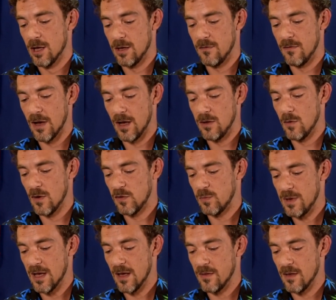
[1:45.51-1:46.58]
You've got
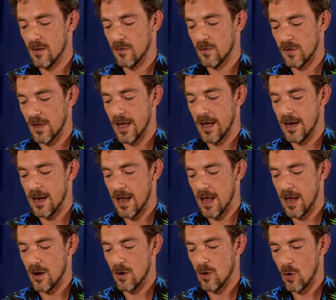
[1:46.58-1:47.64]
USB on the other side.
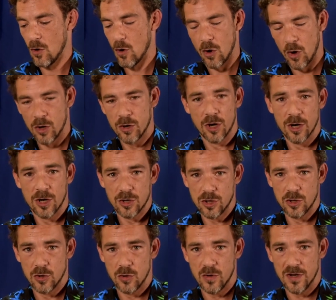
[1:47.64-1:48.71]
And all you're going to
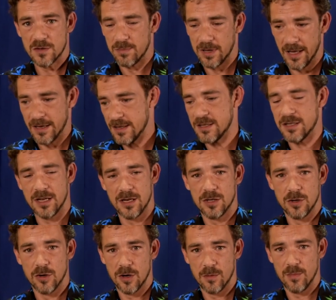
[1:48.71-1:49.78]
do is plug this
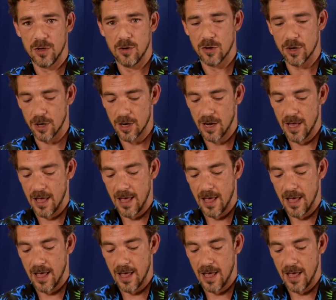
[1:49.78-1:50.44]
into your computer